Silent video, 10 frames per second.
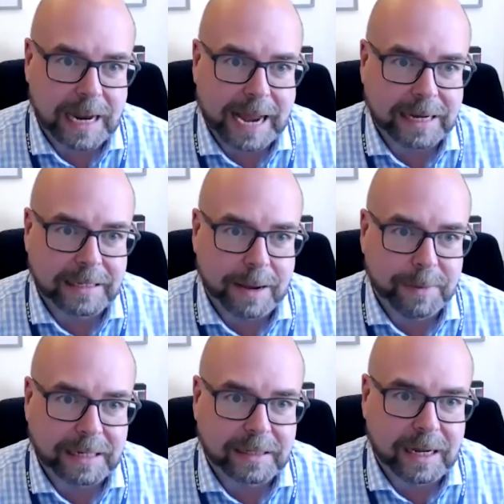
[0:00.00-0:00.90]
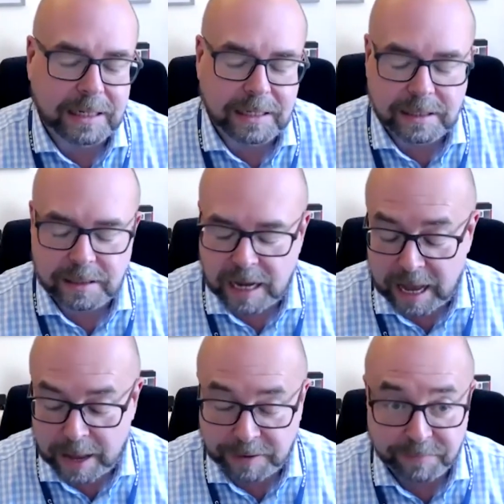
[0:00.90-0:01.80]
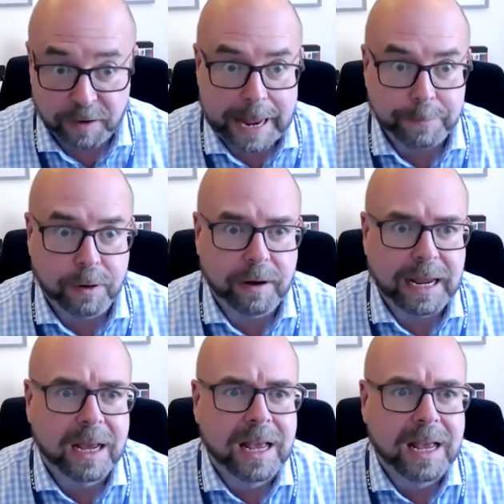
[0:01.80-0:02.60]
academic studies, in vocabulary.